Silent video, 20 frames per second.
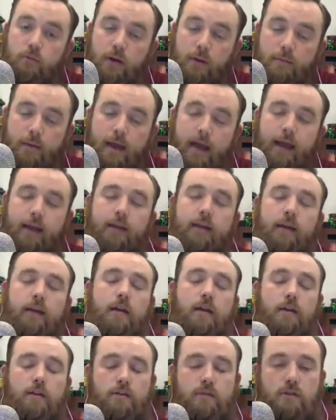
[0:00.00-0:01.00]
pack. Okay.
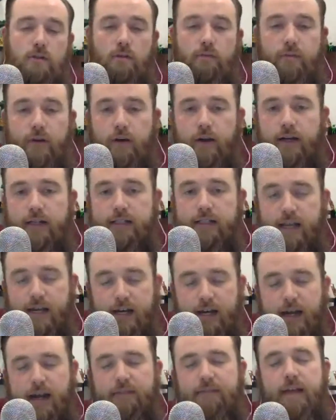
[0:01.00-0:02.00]
So I'm very excited,
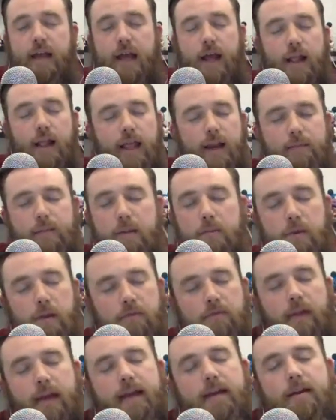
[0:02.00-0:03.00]
and a lot of people
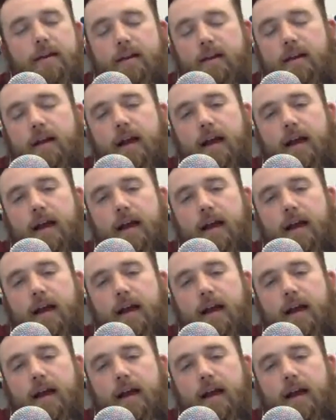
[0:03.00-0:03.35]
have like